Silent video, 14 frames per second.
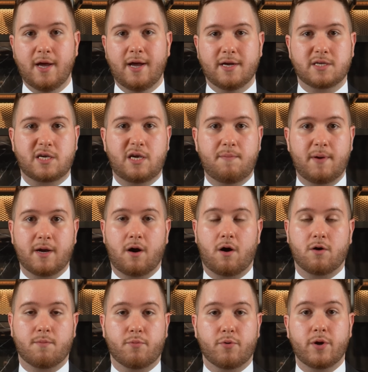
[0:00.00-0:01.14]
is keeping
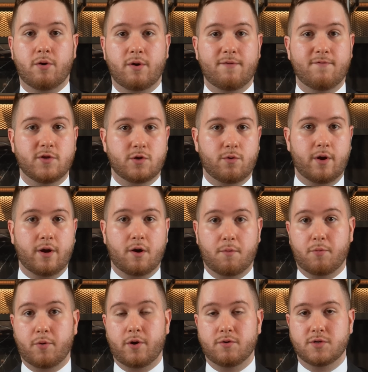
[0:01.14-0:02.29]
our pre-owned inventory and our
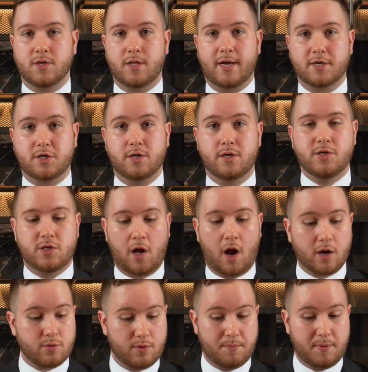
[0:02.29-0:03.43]
pre-owned selection
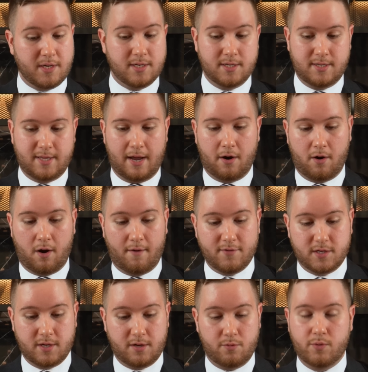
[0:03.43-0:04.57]
stocked with pieces that are
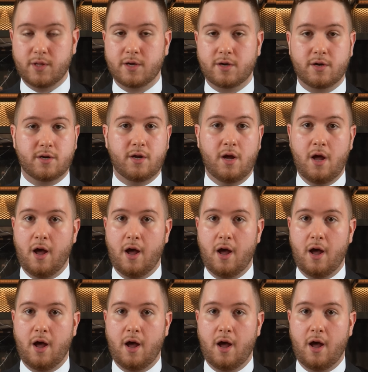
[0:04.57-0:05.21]
obviously really good